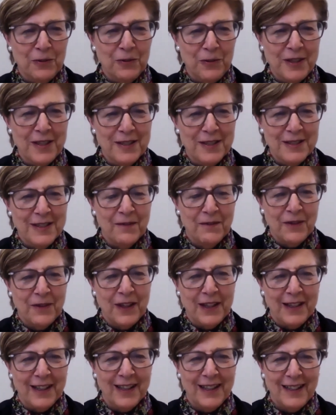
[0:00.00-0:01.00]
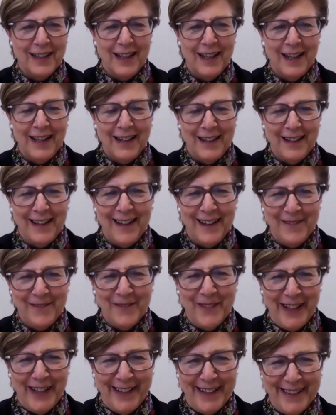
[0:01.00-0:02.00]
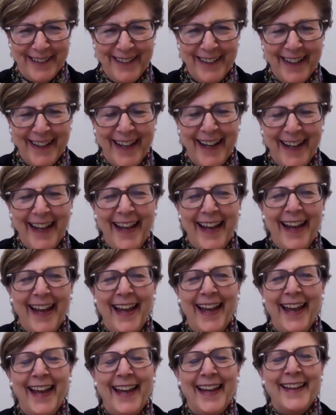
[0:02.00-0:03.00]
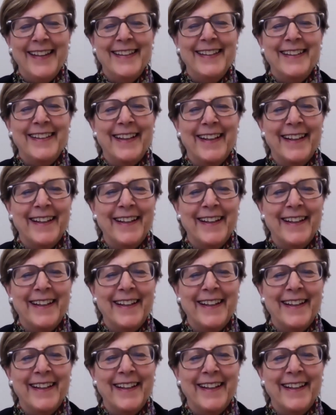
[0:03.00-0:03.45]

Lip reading: which is something that I admire. And